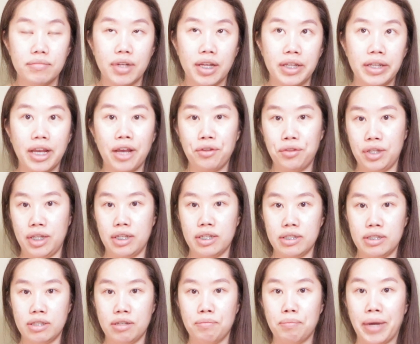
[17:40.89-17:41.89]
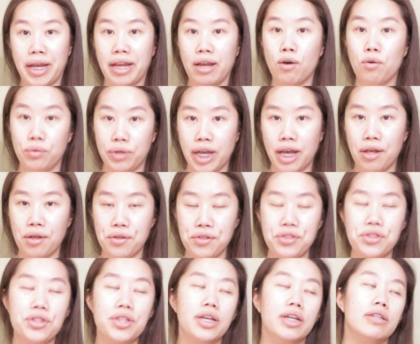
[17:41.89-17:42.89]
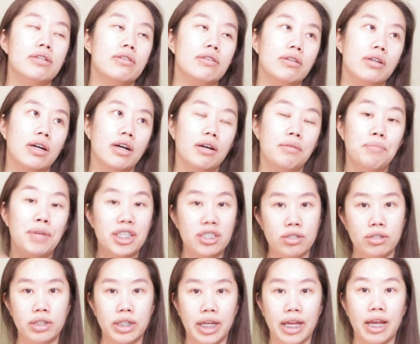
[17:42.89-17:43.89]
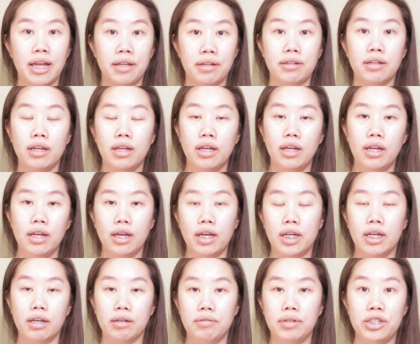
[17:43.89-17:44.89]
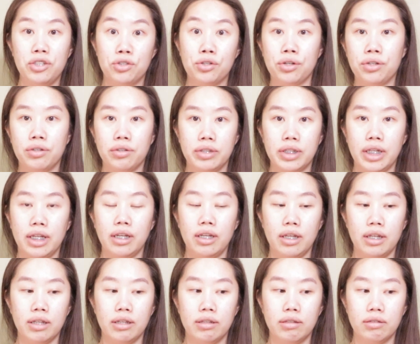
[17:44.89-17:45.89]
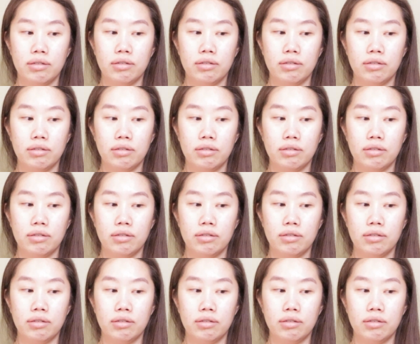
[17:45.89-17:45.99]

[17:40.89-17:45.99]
unhealthiness of my own health, mentally and internally.